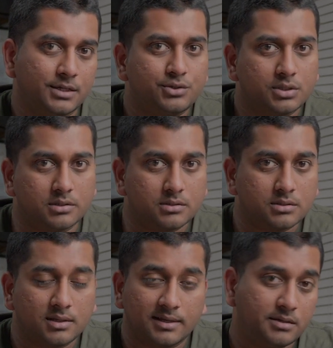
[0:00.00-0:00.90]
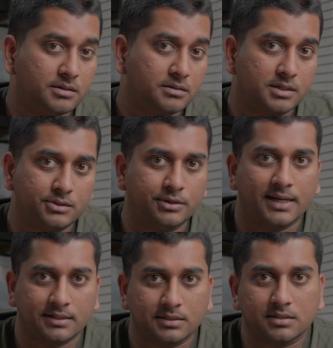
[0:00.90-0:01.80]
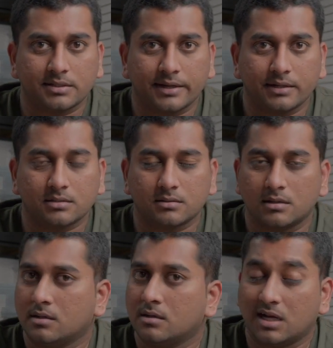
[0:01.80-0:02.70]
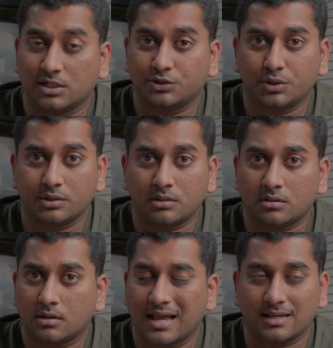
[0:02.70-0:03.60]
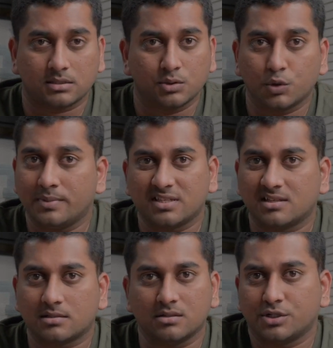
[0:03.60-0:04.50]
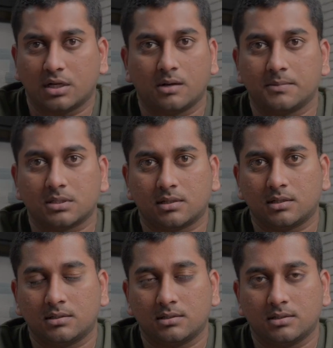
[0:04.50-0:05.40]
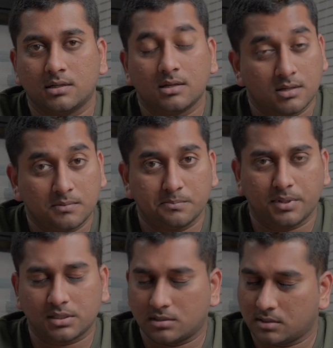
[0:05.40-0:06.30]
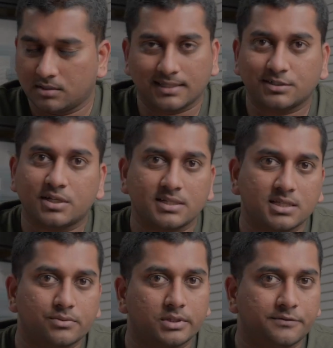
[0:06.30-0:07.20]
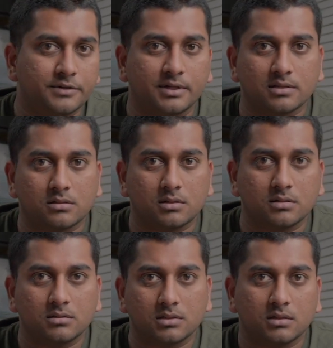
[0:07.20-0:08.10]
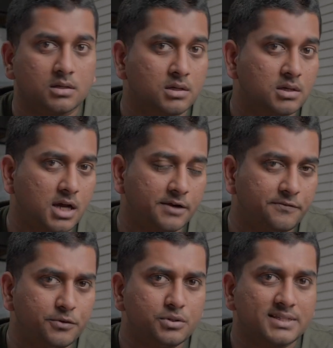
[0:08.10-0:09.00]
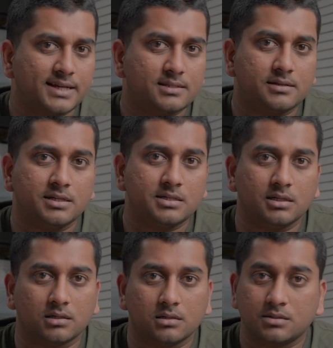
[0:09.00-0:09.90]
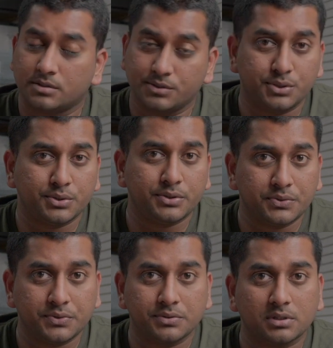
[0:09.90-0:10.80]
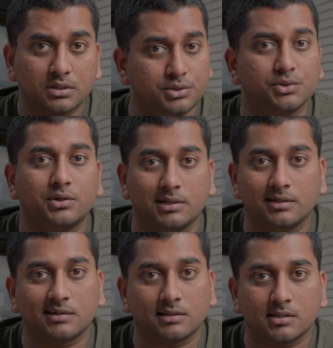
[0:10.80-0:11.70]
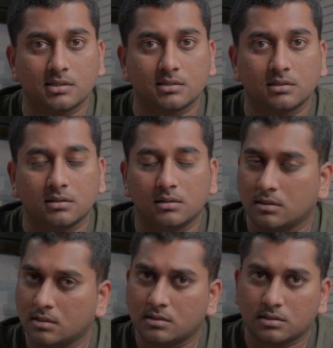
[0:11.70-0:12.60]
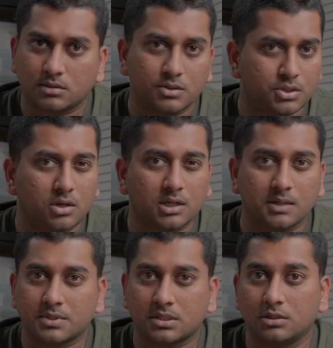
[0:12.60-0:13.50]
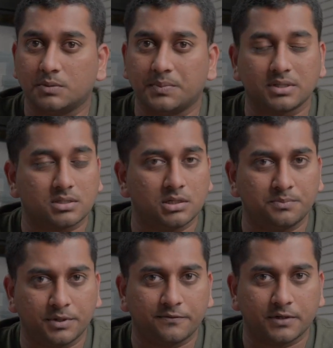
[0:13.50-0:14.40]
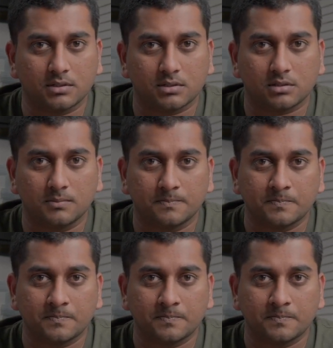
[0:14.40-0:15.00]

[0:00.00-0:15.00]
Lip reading: kitchens here in the United States, and sugar has no business in Chana Masala. But that changes with every restaurant, and few states in India do use sugar in curries. So it all comes down to personal preference.